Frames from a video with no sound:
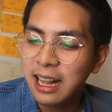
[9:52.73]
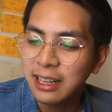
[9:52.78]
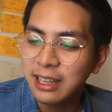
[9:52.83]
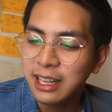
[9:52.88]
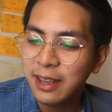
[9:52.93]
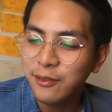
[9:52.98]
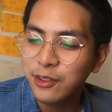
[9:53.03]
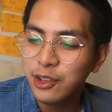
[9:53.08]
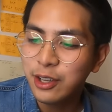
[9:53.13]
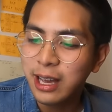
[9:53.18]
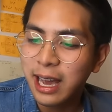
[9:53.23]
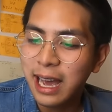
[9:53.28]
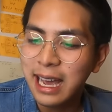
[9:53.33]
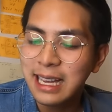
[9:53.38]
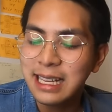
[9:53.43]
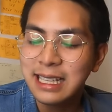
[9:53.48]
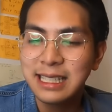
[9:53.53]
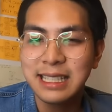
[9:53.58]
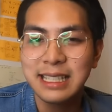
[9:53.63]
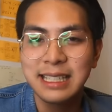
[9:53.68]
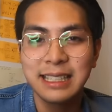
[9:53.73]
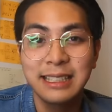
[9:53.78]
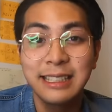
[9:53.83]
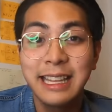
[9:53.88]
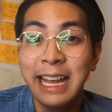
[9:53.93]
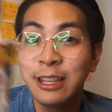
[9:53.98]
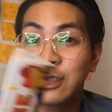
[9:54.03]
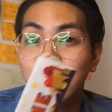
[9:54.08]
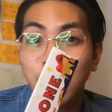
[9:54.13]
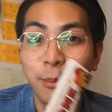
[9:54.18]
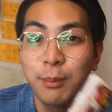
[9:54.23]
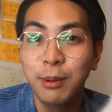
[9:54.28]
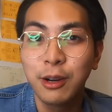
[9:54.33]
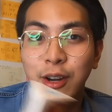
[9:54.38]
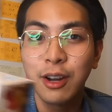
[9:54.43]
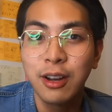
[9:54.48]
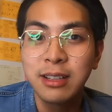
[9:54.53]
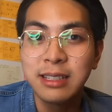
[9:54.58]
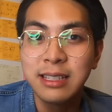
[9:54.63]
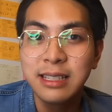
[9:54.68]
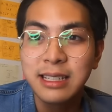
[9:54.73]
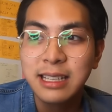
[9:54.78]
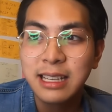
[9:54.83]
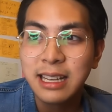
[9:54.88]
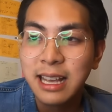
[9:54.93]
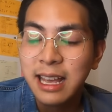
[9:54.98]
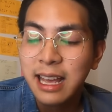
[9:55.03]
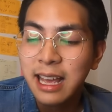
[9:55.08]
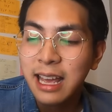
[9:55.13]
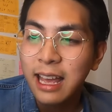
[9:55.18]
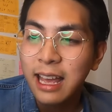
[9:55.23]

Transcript: I'll give you guys 10 Toblerons